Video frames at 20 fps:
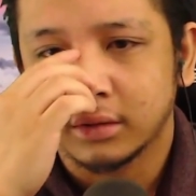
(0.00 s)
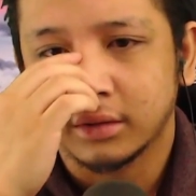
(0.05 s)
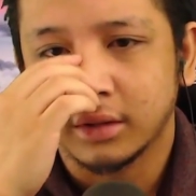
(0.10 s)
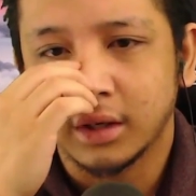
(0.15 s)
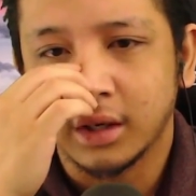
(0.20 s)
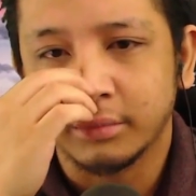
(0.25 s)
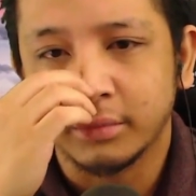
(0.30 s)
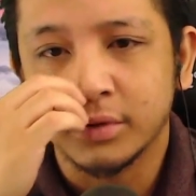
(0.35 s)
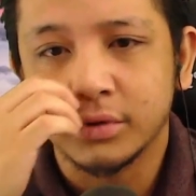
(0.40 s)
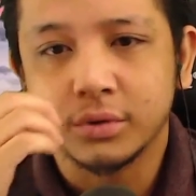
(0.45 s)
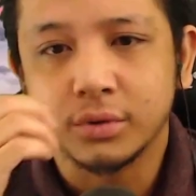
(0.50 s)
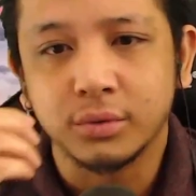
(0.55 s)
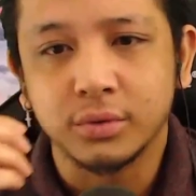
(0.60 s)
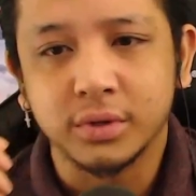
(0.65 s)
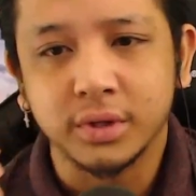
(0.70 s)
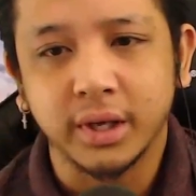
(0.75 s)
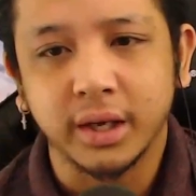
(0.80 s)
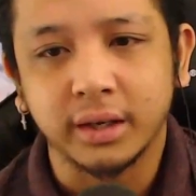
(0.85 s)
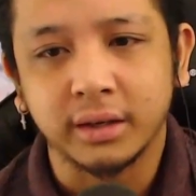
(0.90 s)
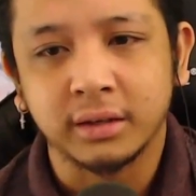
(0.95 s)
Damn, this
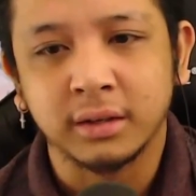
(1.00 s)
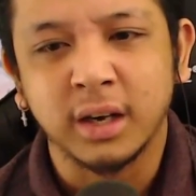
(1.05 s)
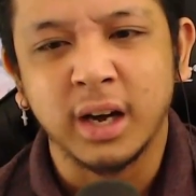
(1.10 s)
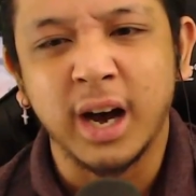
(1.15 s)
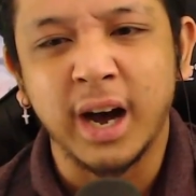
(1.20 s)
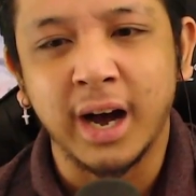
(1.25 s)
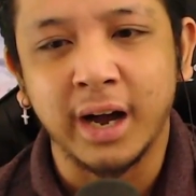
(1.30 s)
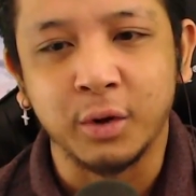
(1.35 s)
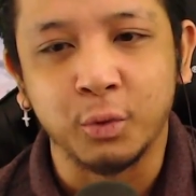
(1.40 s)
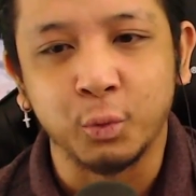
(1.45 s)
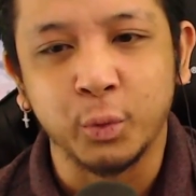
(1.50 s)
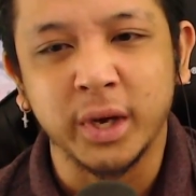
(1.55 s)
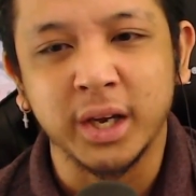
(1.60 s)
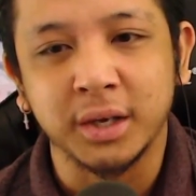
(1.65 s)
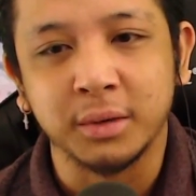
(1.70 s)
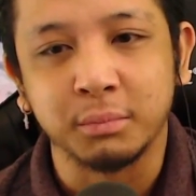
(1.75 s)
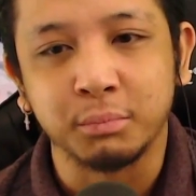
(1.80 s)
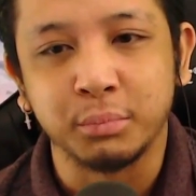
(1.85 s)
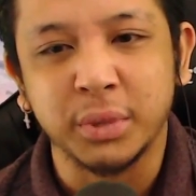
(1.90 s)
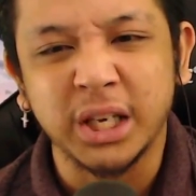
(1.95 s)
dude's like, I
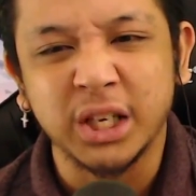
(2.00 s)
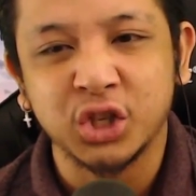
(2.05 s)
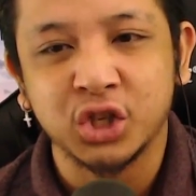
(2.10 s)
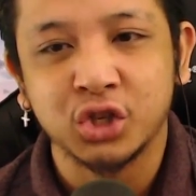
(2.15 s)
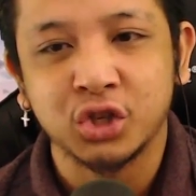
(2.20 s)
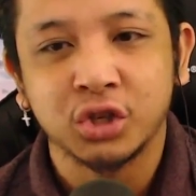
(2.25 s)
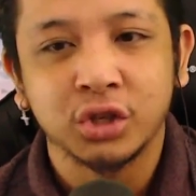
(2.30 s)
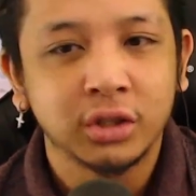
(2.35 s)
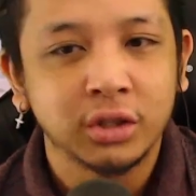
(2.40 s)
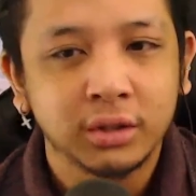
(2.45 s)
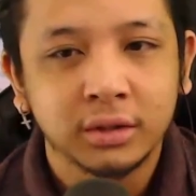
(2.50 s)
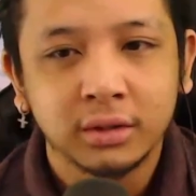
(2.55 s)
win, bitch.